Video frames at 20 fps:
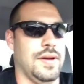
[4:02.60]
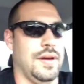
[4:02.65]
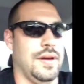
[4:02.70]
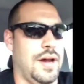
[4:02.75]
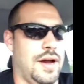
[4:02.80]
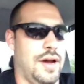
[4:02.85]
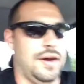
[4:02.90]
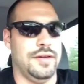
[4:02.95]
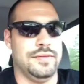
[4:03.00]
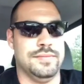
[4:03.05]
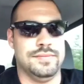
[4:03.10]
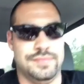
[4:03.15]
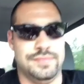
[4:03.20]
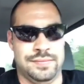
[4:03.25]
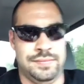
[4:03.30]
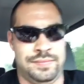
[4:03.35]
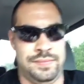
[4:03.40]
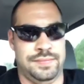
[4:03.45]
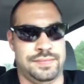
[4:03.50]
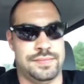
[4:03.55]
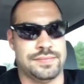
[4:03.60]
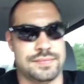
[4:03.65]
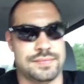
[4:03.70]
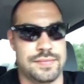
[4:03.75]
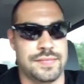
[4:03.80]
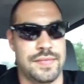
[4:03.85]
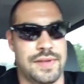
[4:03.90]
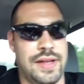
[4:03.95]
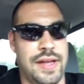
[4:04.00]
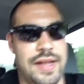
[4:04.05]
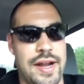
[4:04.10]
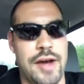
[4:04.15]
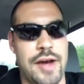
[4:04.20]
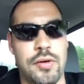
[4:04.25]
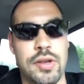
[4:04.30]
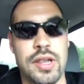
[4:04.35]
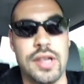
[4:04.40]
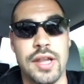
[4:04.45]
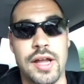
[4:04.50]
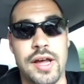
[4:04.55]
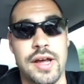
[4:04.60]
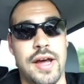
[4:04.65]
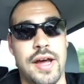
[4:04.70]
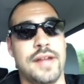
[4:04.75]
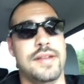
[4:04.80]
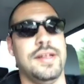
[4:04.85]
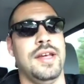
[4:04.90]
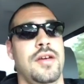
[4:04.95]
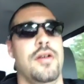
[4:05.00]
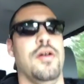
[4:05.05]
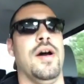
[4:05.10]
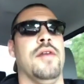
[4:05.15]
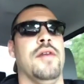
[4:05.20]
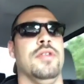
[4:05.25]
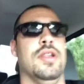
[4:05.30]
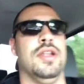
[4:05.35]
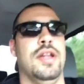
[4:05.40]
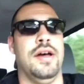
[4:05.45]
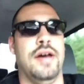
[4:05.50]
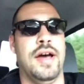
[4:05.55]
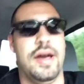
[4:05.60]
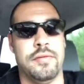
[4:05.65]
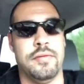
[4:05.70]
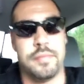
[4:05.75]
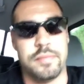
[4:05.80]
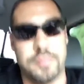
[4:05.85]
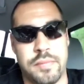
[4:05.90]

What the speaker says: And I would love, I'll tell you who I would love.